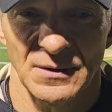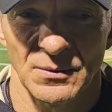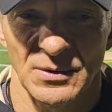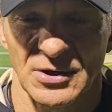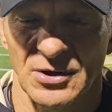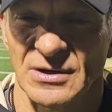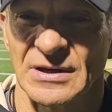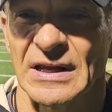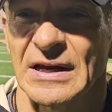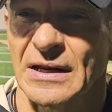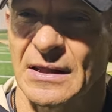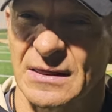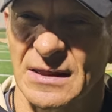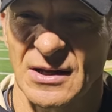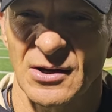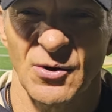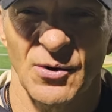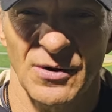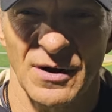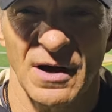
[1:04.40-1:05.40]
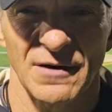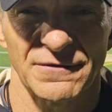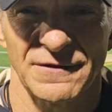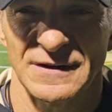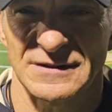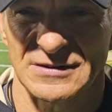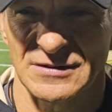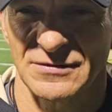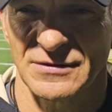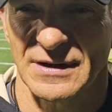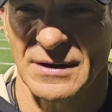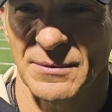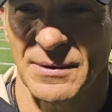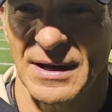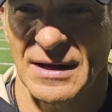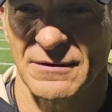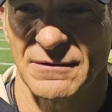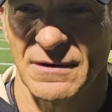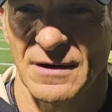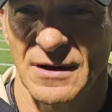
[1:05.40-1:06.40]
we couldn't get anything going offensively.
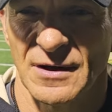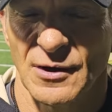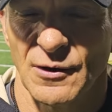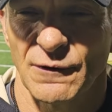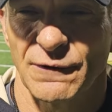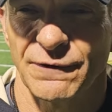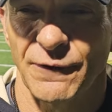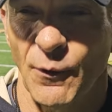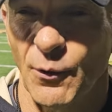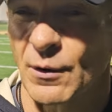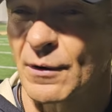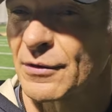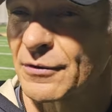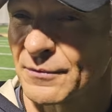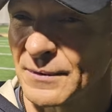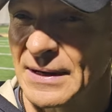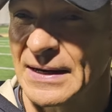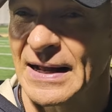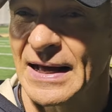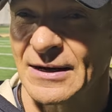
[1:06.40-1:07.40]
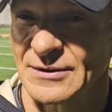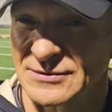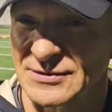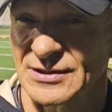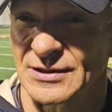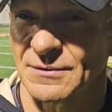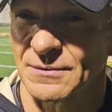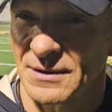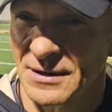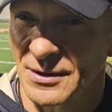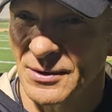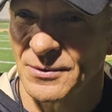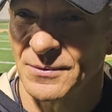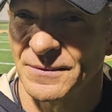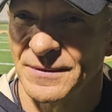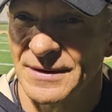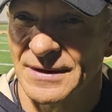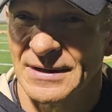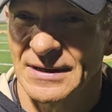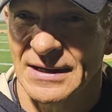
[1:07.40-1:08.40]
We had four three and outs in a row,
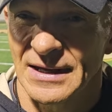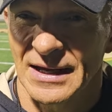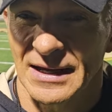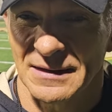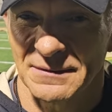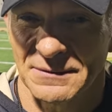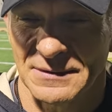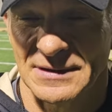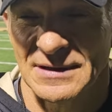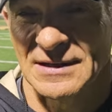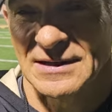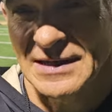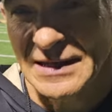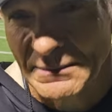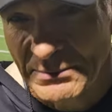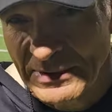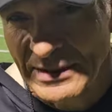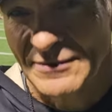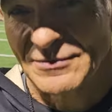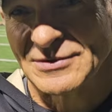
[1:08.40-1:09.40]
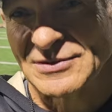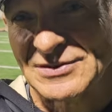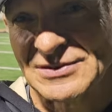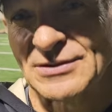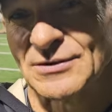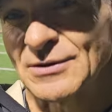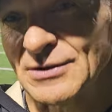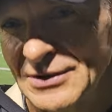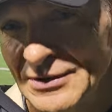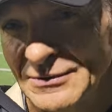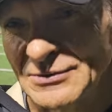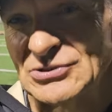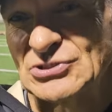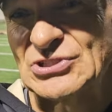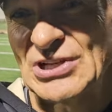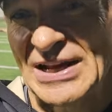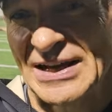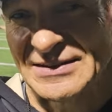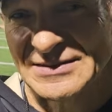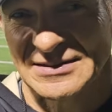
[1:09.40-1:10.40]
and when you keep giving Syracuse
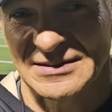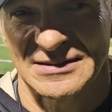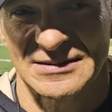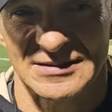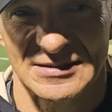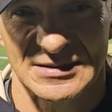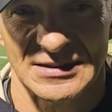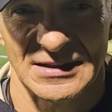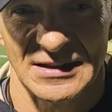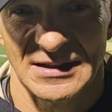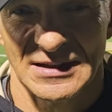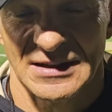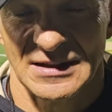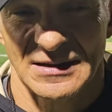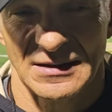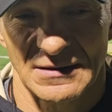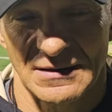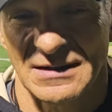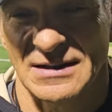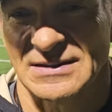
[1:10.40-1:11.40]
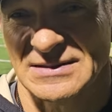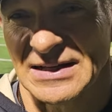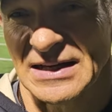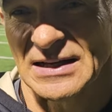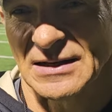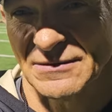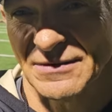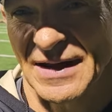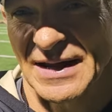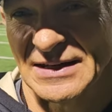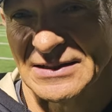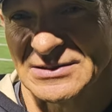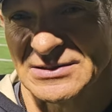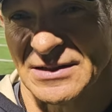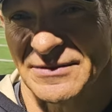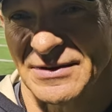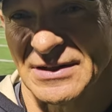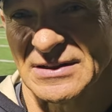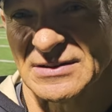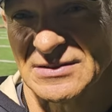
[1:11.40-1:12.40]
chances, they're going to take advantage
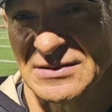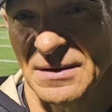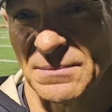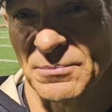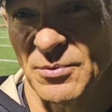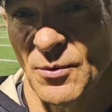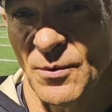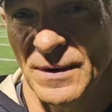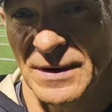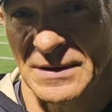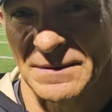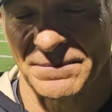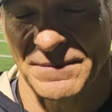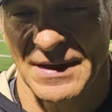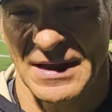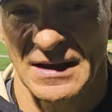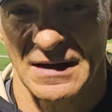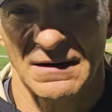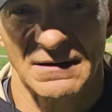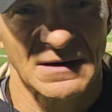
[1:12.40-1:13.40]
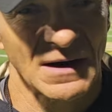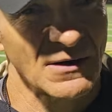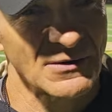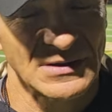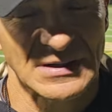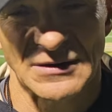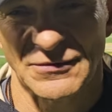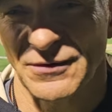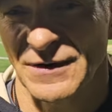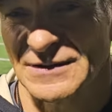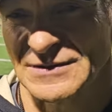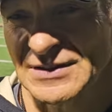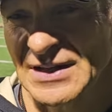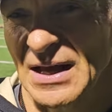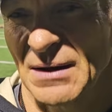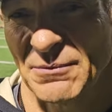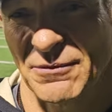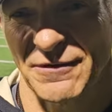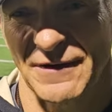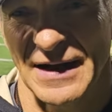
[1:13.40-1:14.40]
of it at some point. And our, our defense
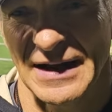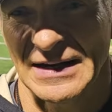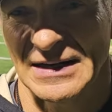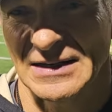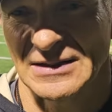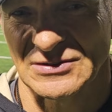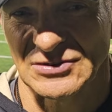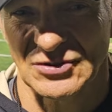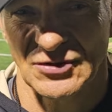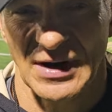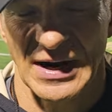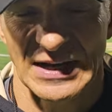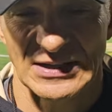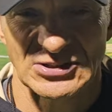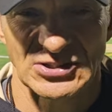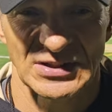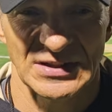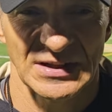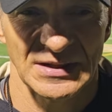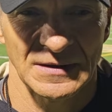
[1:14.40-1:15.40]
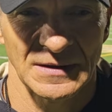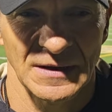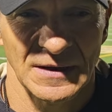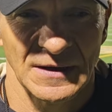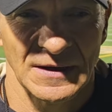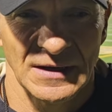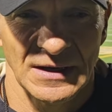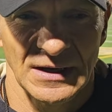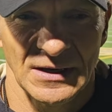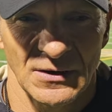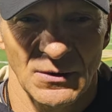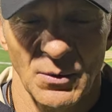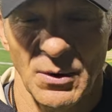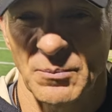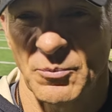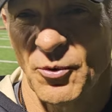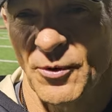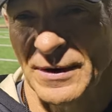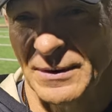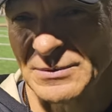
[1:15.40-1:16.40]
kept fighting and scratching, and you know, at
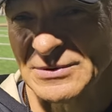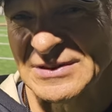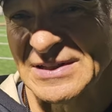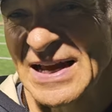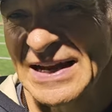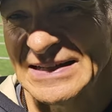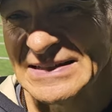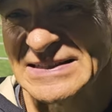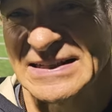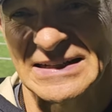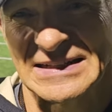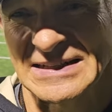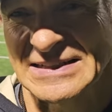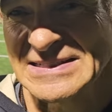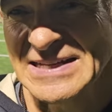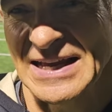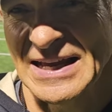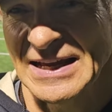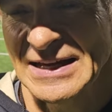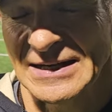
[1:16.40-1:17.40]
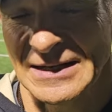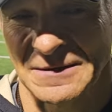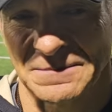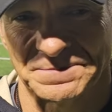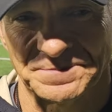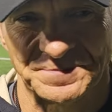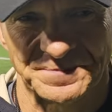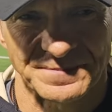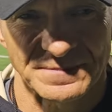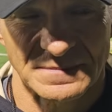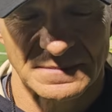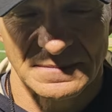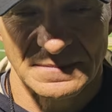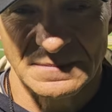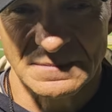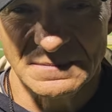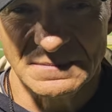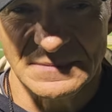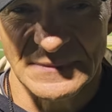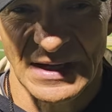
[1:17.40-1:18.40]
one point it was 19 to 10, and
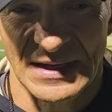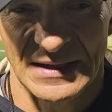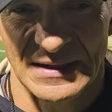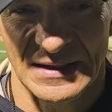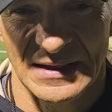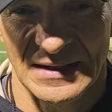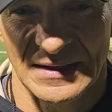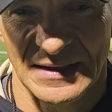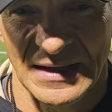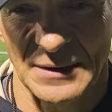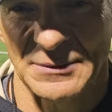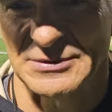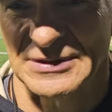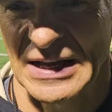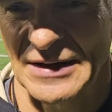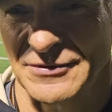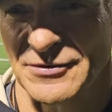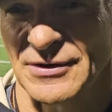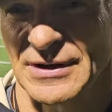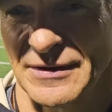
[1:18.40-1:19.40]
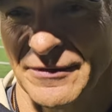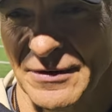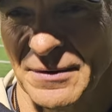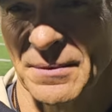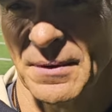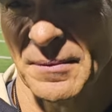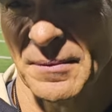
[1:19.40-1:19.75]
and uh, that was after giving them